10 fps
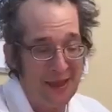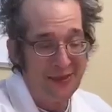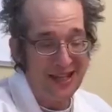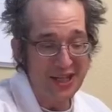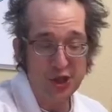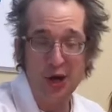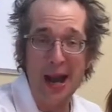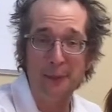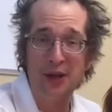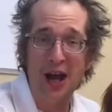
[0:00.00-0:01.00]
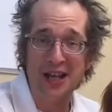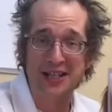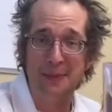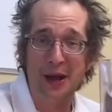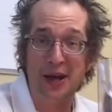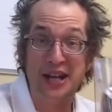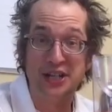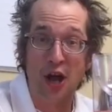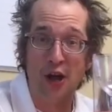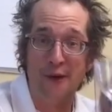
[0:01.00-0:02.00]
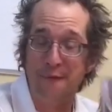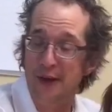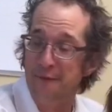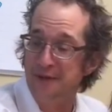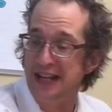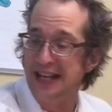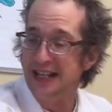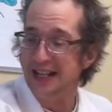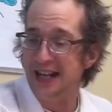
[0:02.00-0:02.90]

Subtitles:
This trap cost about $1.50